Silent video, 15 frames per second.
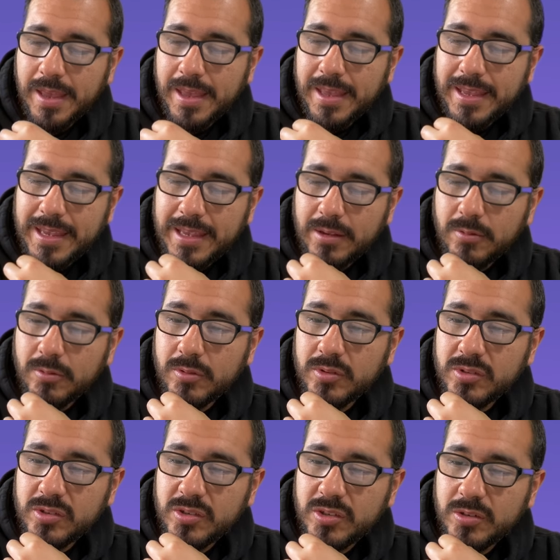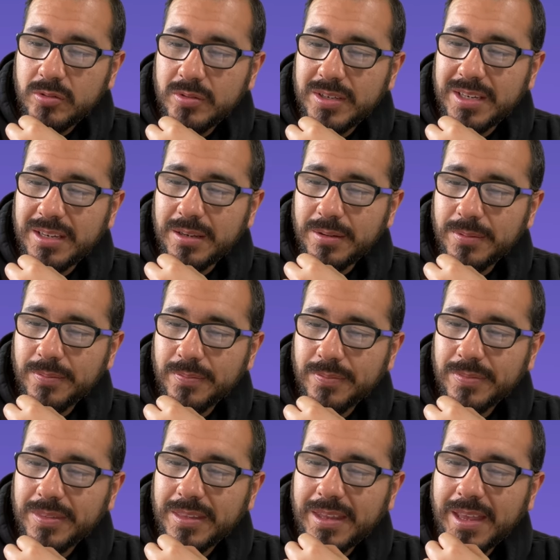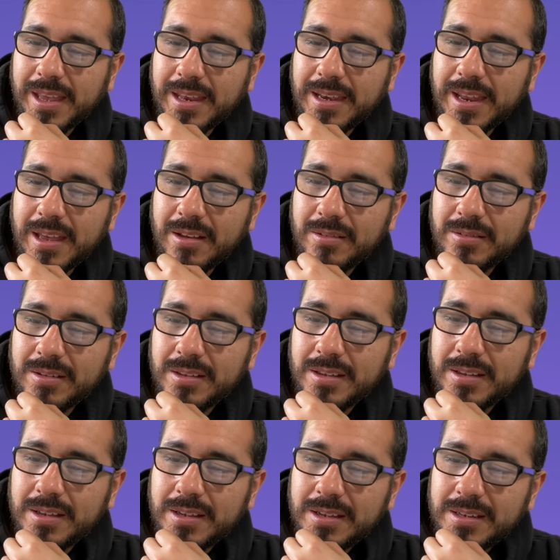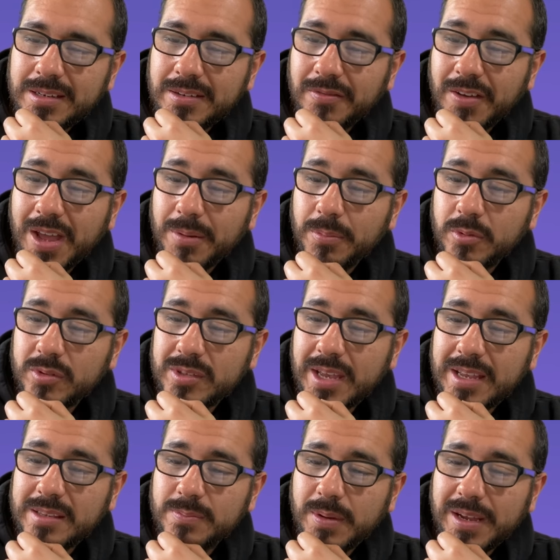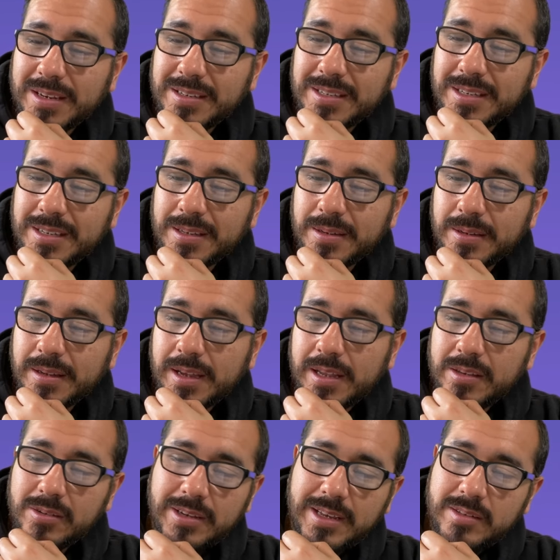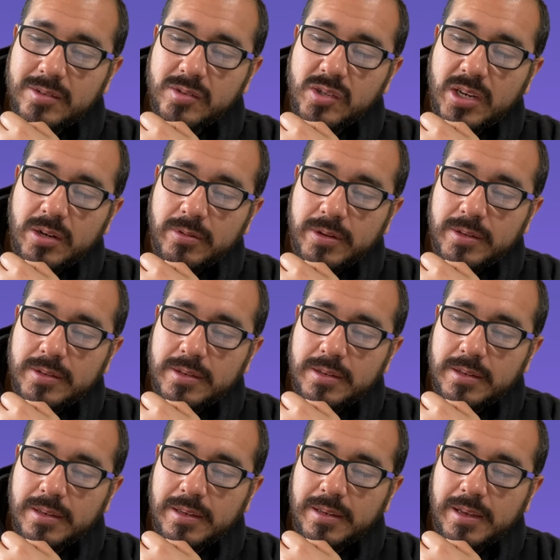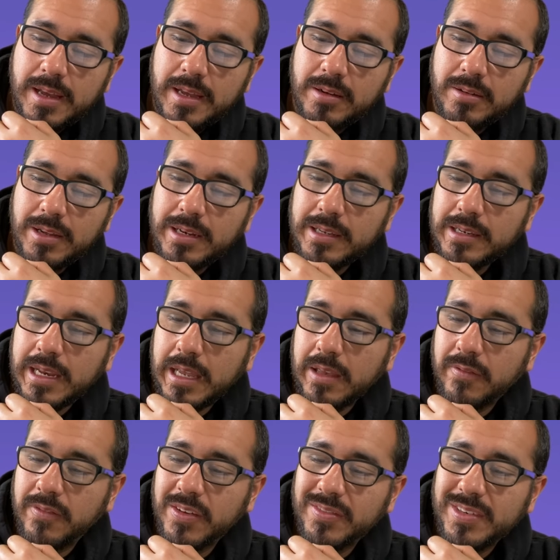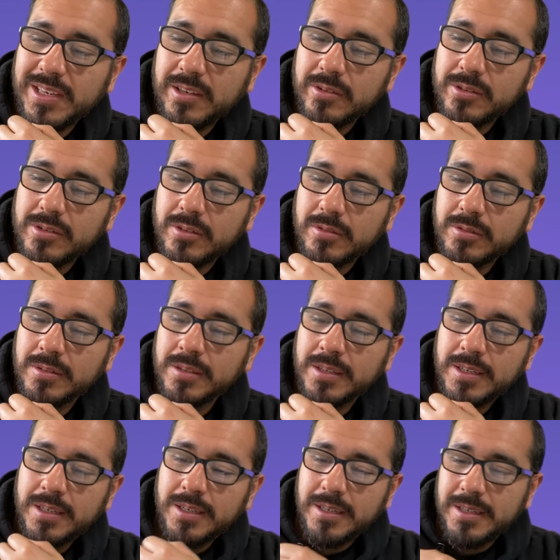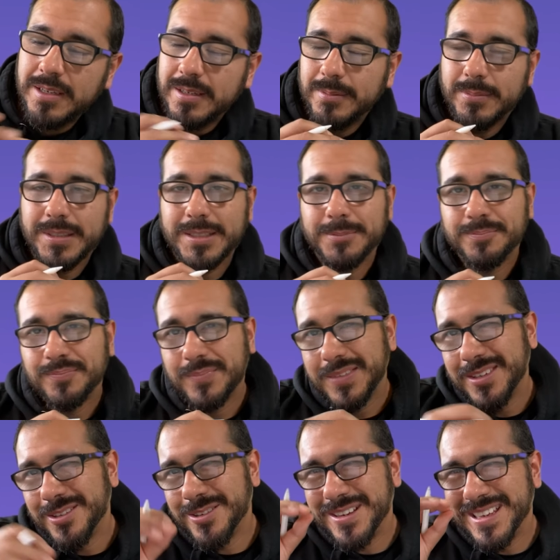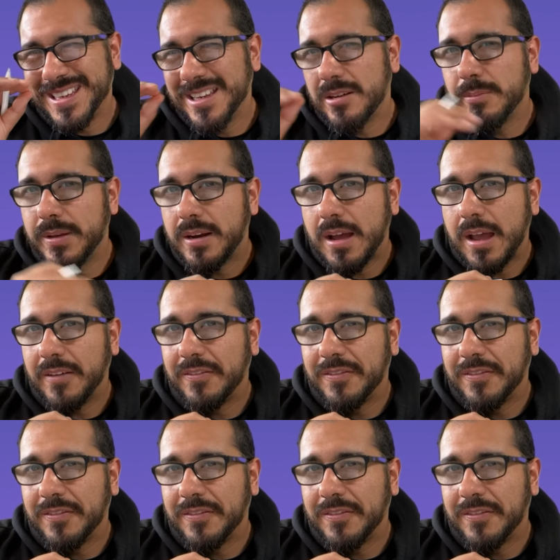equals 2D, and now divide both sides by D, and you guys are generous. I know I look like I'm 15 years old, but you're a little bit off.